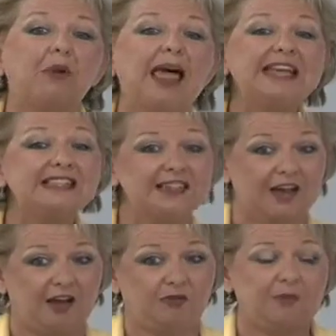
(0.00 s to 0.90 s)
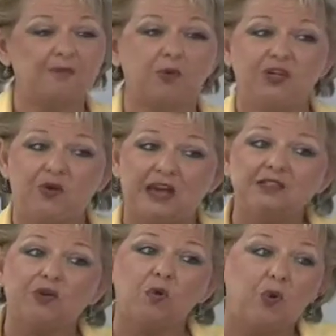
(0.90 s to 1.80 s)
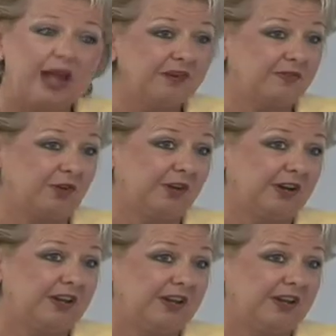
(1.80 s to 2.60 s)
place of, remember when you ask for a waiver,